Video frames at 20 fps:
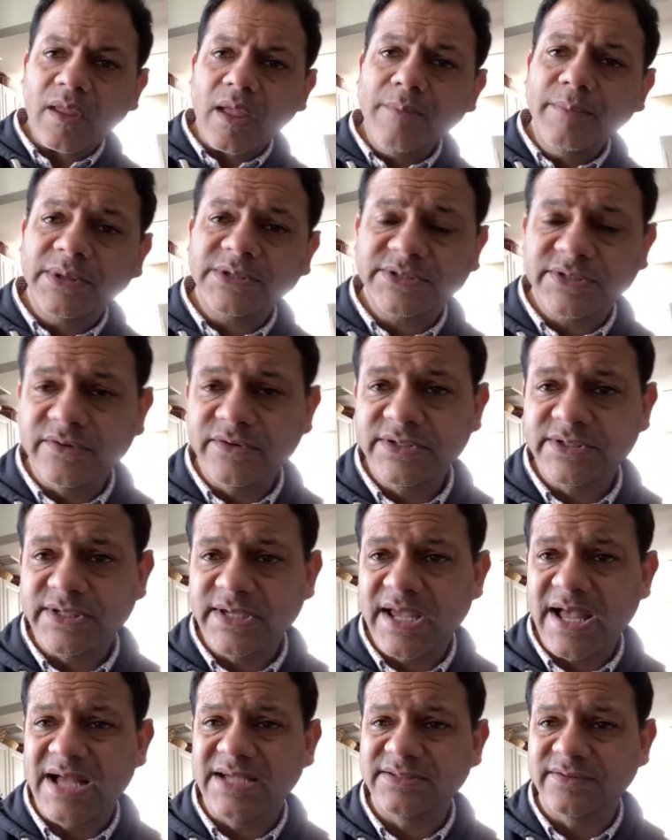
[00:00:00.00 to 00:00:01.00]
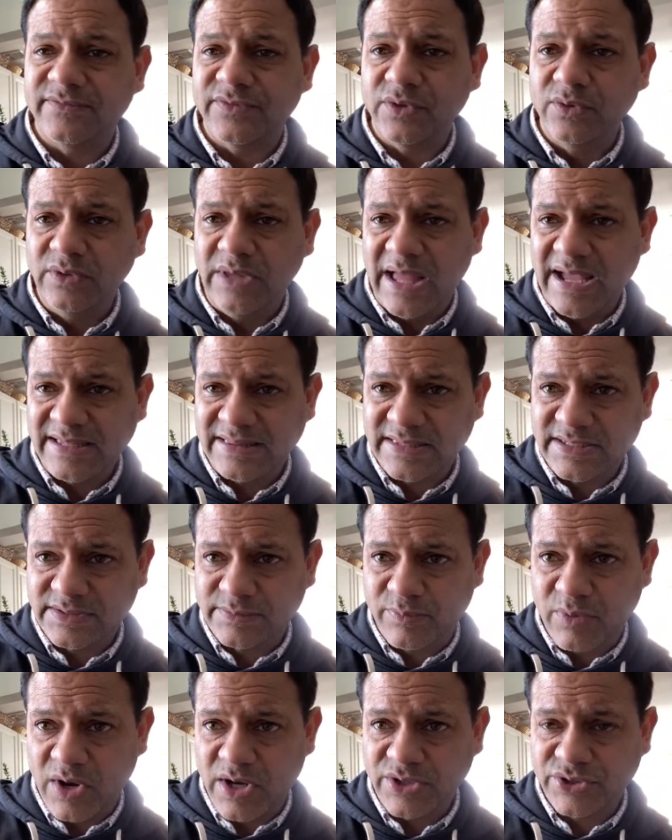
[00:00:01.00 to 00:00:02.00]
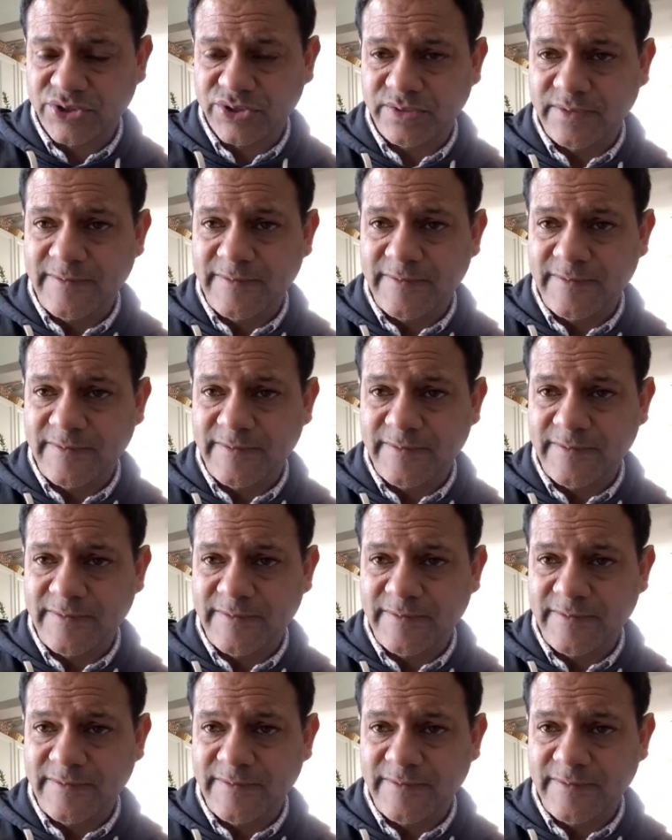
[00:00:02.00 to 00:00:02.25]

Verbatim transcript: But seriously, guys, if you like this brush,